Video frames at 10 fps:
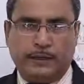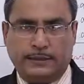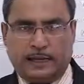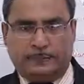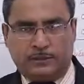
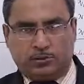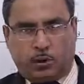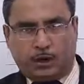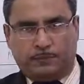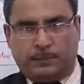that means
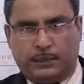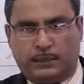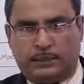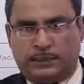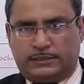one of the
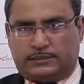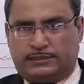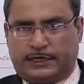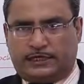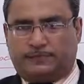
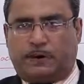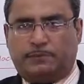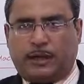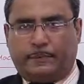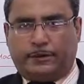states
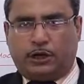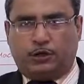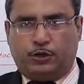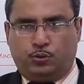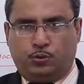from capital
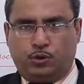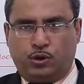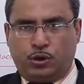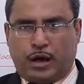Q